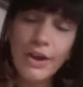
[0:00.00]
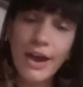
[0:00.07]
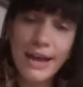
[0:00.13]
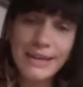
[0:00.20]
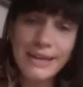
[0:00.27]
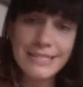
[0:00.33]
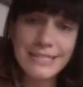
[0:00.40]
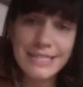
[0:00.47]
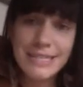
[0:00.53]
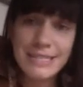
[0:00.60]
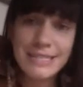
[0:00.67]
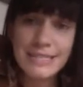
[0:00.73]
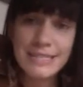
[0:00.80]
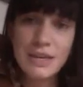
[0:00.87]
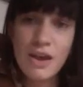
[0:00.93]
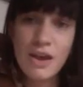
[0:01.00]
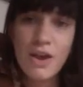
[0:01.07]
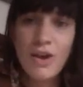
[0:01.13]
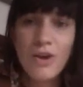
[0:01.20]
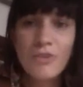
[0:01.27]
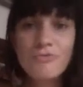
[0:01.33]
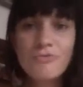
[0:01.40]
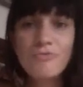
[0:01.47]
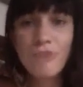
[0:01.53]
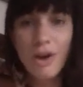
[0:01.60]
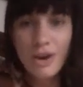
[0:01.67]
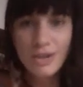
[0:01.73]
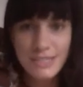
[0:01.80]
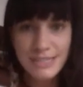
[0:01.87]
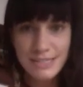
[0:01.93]
as this
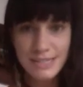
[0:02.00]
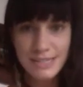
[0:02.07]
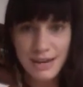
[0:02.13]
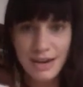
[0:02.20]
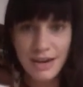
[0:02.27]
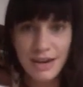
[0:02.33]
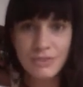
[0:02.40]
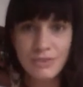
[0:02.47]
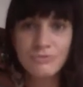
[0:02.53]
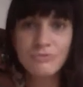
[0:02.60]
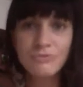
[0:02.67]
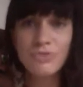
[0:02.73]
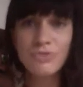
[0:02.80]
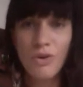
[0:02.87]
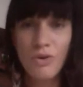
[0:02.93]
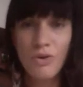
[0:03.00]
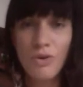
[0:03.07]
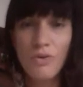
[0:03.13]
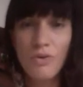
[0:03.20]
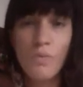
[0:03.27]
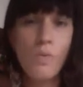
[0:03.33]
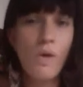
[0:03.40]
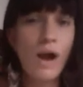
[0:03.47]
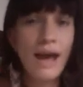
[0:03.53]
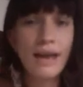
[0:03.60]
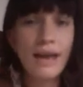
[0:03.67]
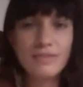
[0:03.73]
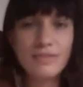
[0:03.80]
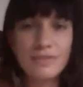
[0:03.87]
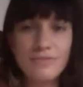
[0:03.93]
rock star, raw,
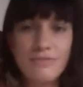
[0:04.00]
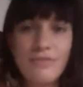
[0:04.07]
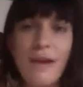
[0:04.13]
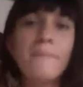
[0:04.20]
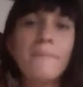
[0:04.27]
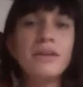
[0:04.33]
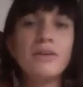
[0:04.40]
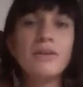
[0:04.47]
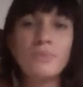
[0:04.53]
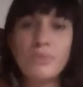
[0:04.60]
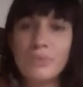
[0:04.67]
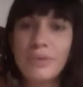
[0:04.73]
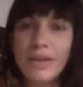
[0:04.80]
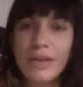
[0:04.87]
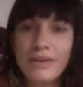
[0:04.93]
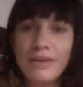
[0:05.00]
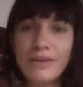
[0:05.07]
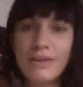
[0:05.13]
wild, feminine woman.